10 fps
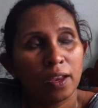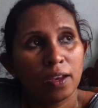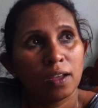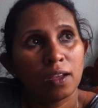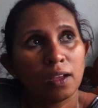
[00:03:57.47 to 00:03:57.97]

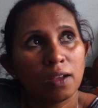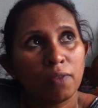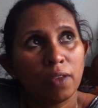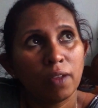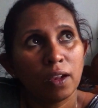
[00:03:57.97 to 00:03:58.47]
Then
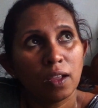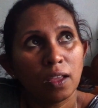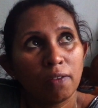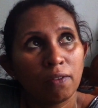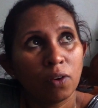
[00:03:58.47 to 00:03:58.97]
we will
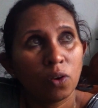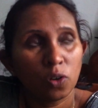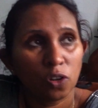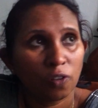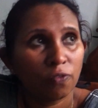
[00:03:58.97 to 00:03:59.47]
give
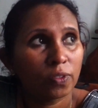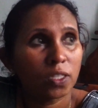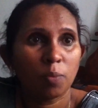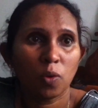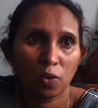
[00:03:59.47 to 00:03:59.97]
lot of
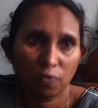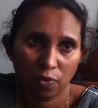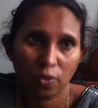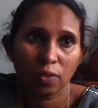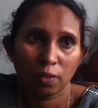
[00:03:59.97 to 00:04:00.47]
support
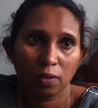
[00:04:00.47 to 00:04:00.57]
for